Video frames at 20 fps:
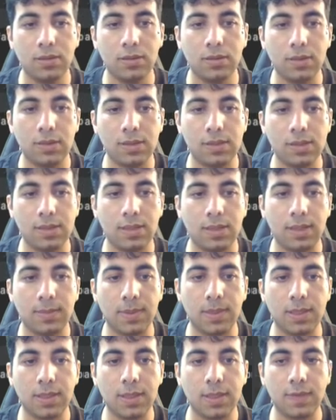Let's say
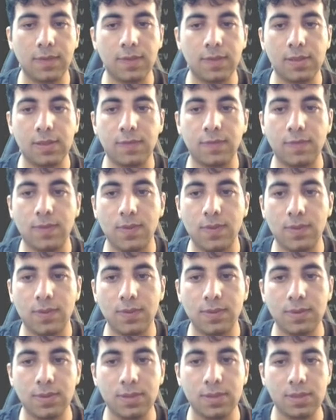I'm gonna give it a
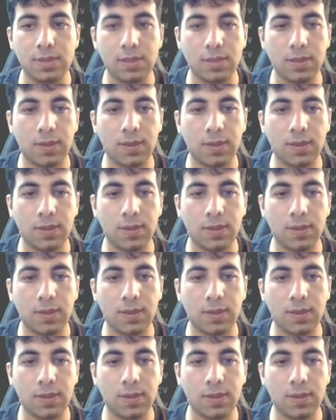font